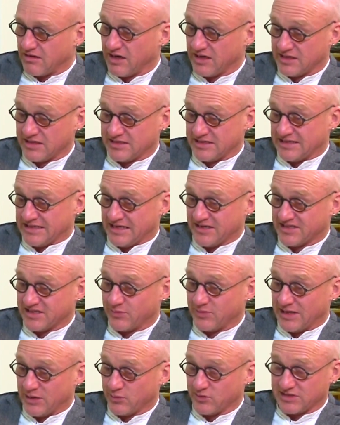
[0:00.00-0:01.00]
I can sit out
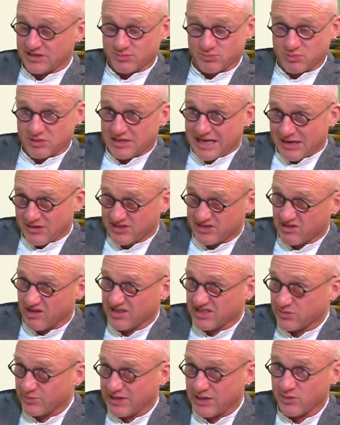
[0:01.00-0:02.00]
someone else's
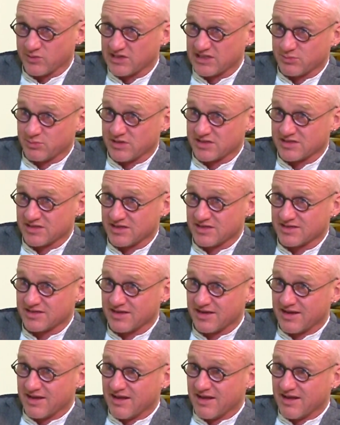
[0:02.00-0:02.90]
outside someone else's business